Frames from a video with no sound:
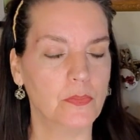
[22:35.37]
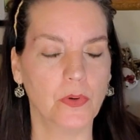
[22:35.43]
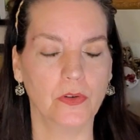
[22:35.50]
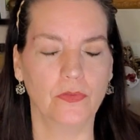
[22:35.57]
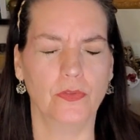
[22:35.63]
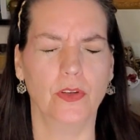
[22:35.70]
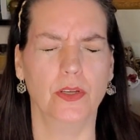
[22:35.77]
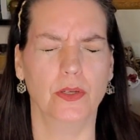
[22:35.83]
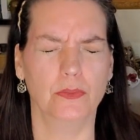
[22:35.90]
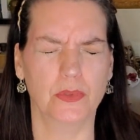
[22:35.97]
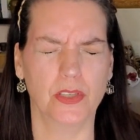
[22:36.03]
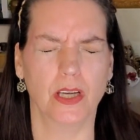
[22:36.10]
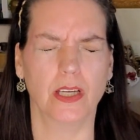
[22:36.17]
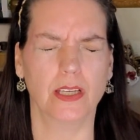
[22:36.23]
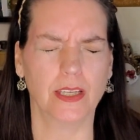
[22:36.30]

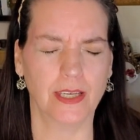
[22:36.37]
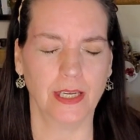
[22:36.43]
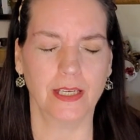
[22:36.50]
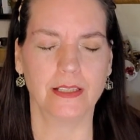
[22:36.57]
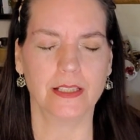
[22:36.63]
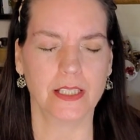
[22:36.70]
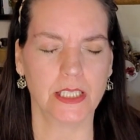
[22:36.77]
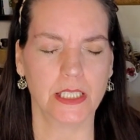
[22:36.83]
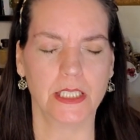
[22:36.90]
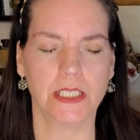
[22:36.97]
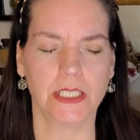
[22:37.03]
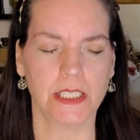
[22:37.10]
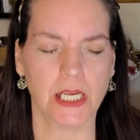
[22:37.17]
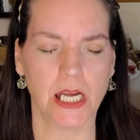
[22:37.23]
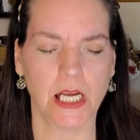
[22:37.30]
perfumes I can't
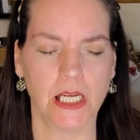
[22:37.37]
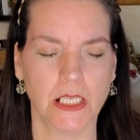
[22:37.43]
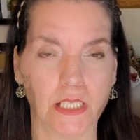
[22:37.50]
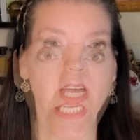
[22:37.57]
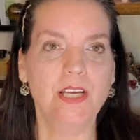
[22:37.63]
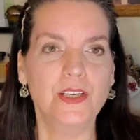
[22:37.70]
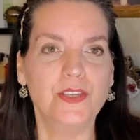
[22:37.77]
stand.